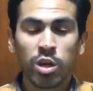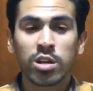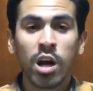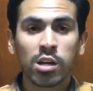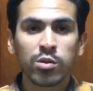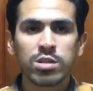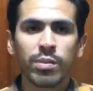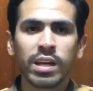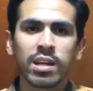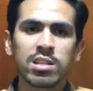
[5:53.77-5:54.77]
We are not going
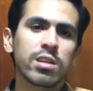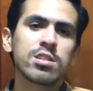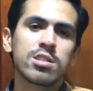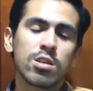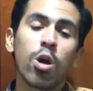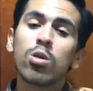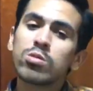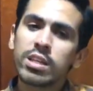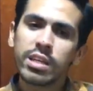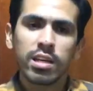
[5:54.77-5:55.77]
to make any changes,
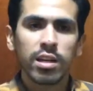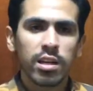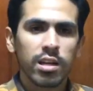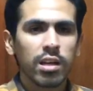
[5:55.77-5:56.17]
only